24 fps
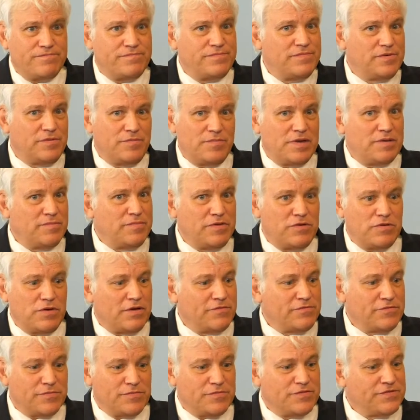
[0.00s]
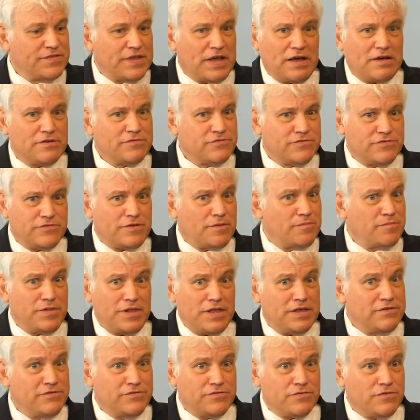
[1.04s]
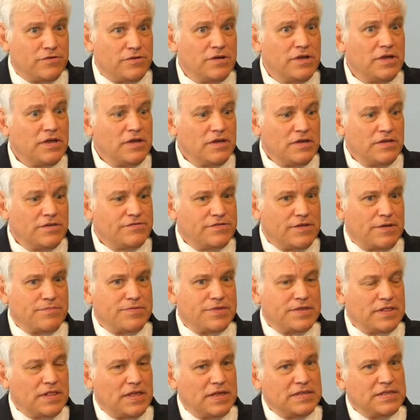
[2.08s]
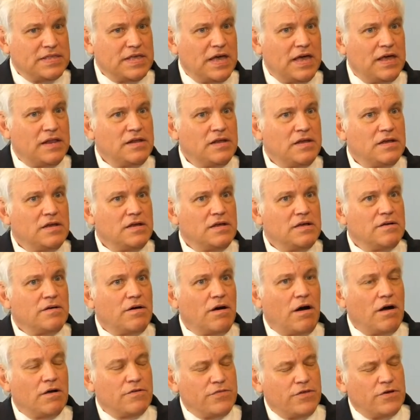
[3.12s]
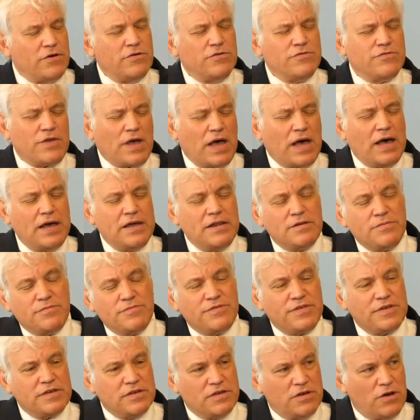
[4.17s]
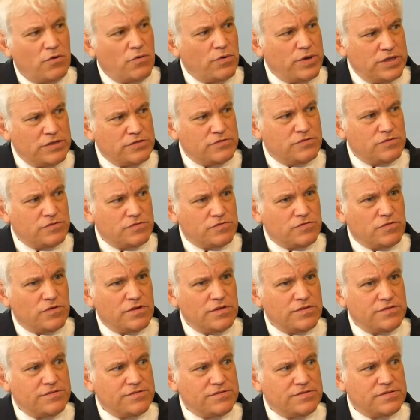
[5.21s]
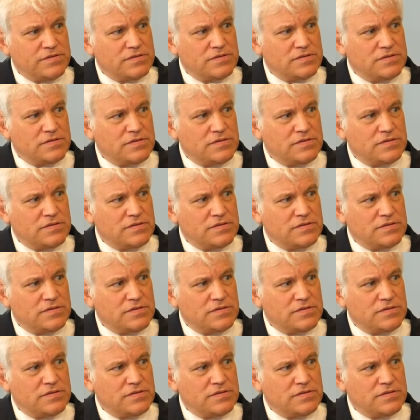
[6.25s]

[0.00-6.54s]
you know, maybe you have some stocks someplace or something like that. Are those items that go into a trust